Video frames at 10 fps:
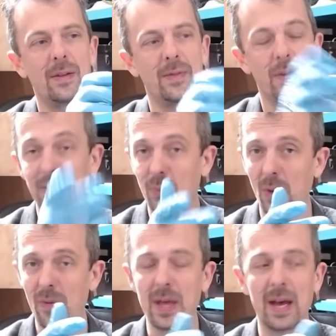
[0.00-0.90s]
If you have one
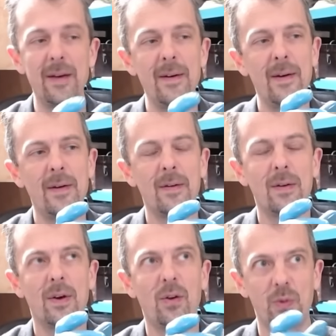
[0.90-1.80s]
on there,
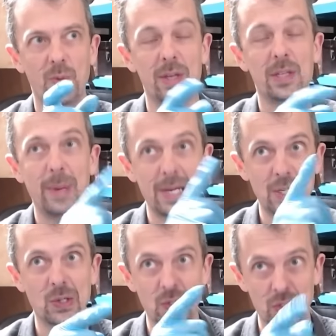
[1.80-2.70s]
often with
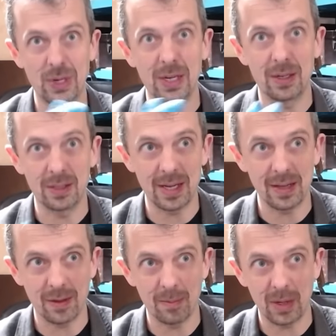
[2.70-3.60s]
asbestos string
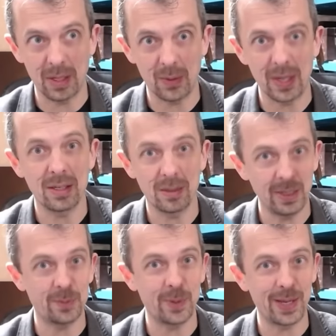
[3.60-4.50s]
underneath them, by the way, so
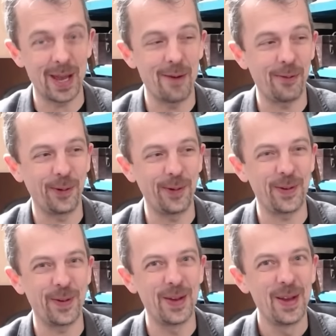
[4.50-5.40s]
please be careful
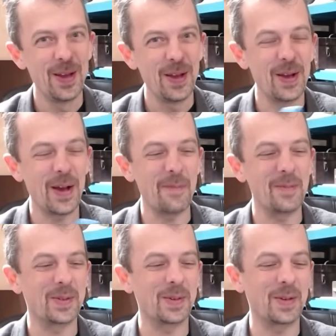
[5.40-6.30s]
if you
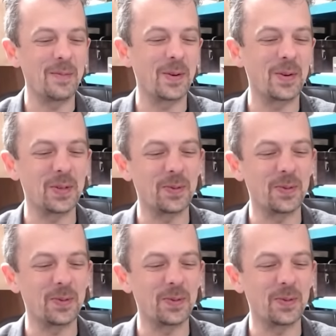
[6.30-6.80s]
happen to come across